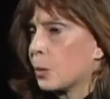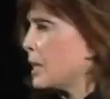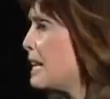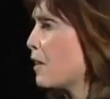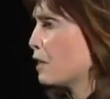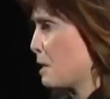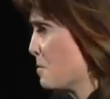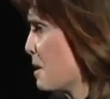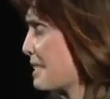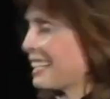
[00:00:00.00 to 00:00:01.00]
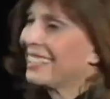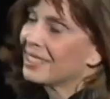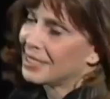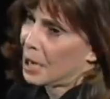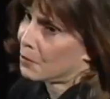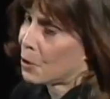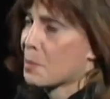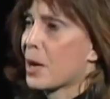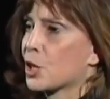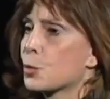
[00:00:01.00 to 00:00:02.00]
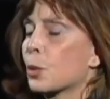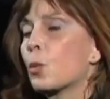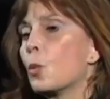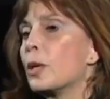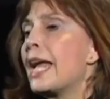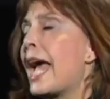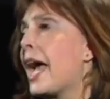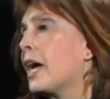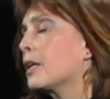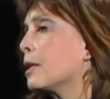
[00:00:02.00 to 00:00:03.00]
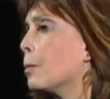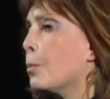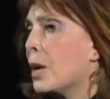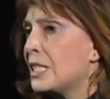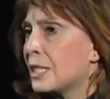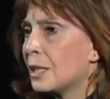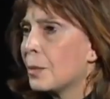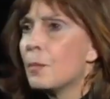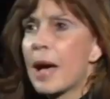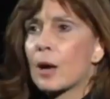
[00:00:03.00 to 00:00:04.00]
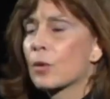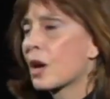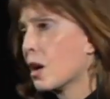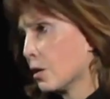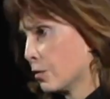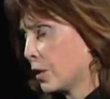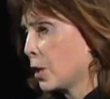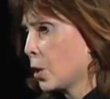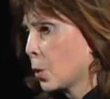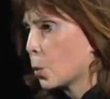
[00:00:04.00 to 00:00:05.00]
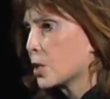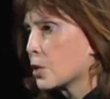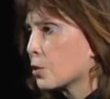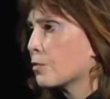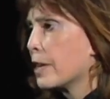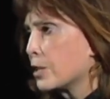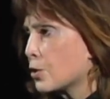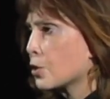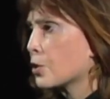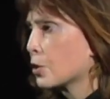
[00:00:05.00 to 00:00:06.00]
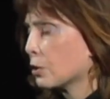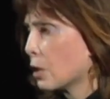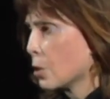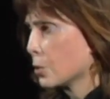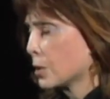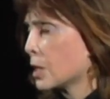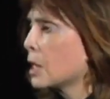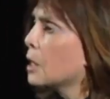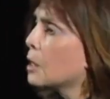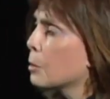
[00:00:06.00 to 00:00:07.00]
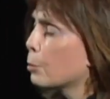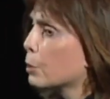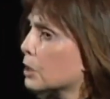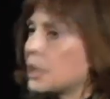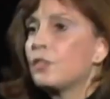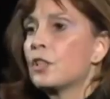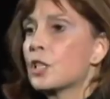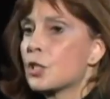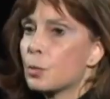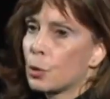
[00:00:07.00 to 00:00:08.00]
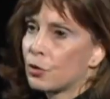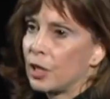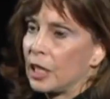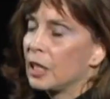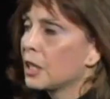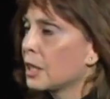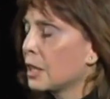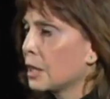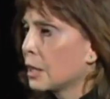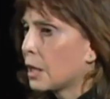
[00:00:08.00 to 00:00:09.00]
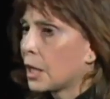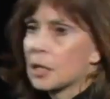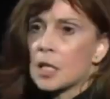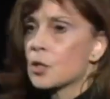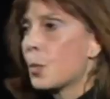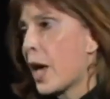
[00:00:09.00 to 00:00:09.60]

We didn't have any money, not very much, but what we had an abundant amount of was Sylvester Stallone's belief in this movie and his